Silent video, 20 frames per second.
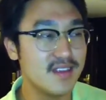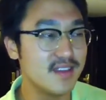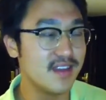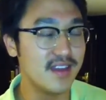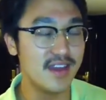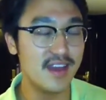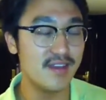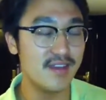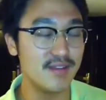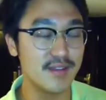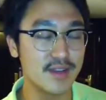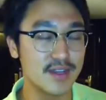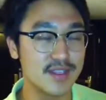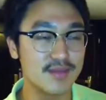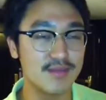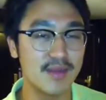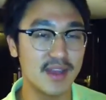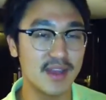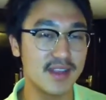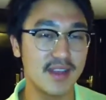did I ever
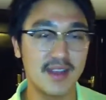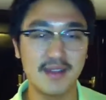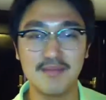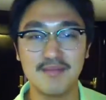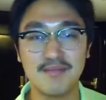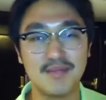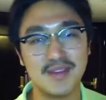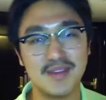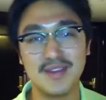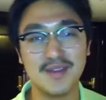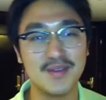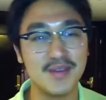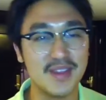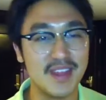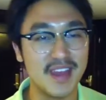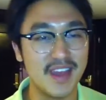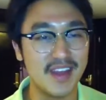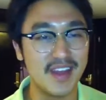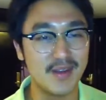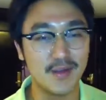expect I'd be doing
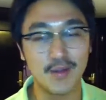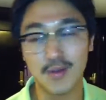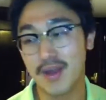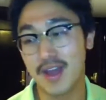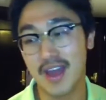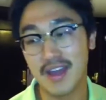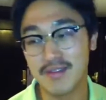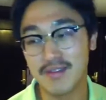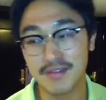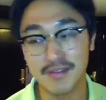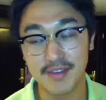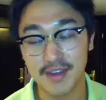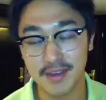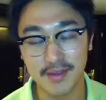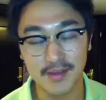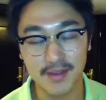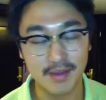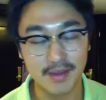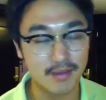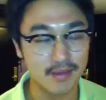that or have a
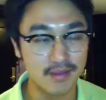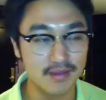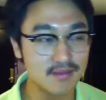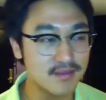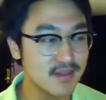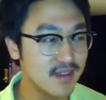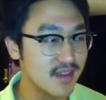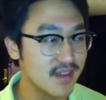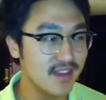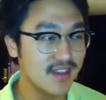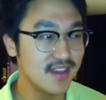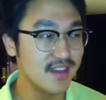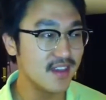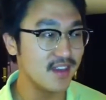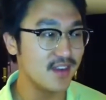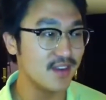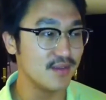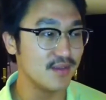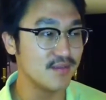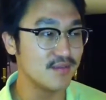video that would,
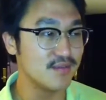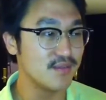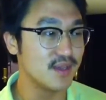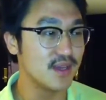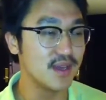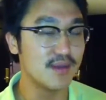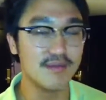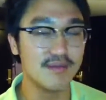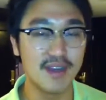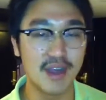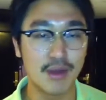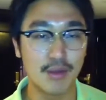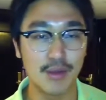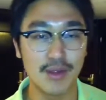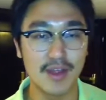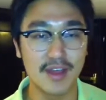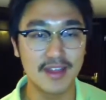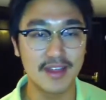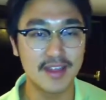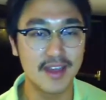you know, become
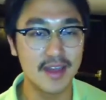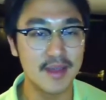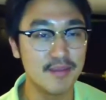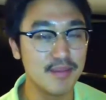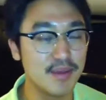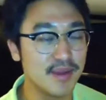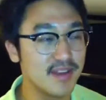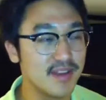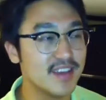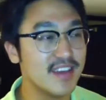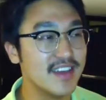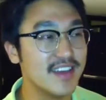viral like that. But